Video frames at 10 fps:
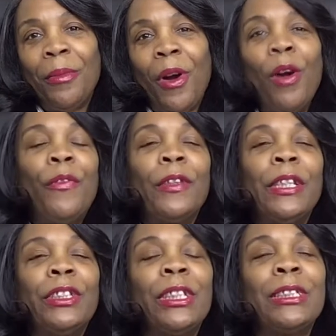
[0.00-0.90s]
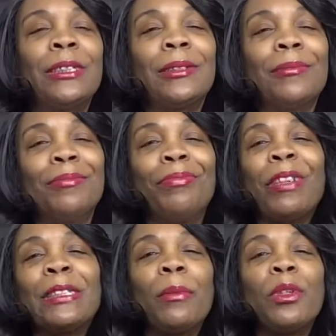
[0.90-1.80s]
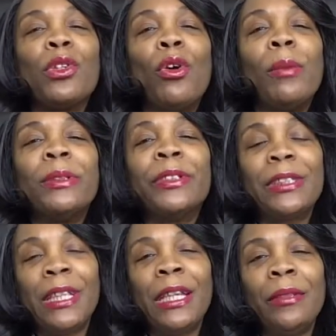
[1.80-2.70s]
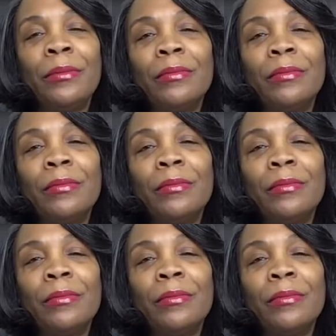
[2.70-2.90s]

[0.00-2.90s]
hopefully just bring some normalcy